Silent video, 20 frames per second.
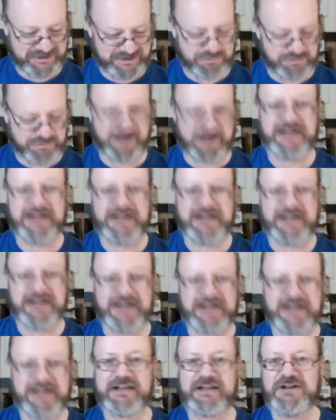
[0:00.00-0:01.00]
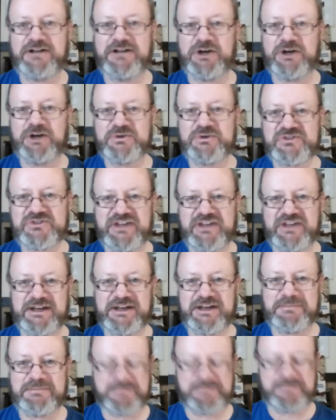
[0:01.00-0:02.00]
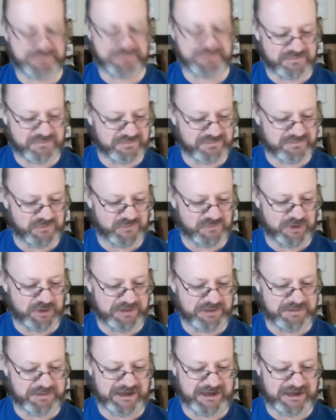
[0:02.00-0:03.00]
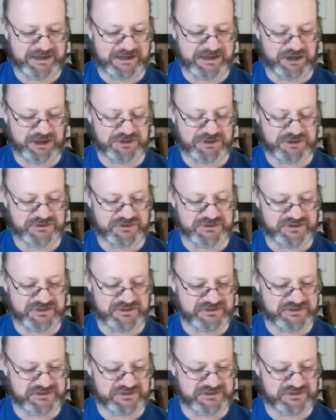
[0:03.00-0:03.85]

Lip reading: Britnick knows, one of my main characters is